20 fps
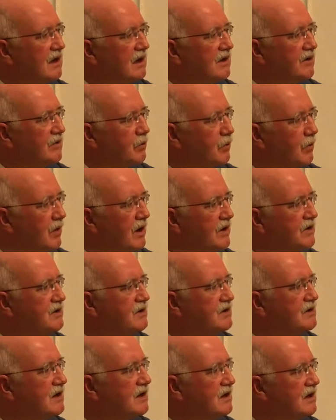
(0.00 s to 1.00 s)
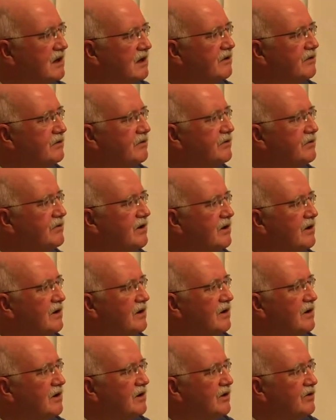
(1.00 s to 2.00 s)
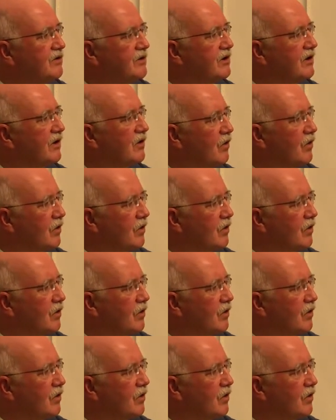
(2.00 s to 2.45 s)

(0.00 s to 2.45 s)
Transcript: and want to give the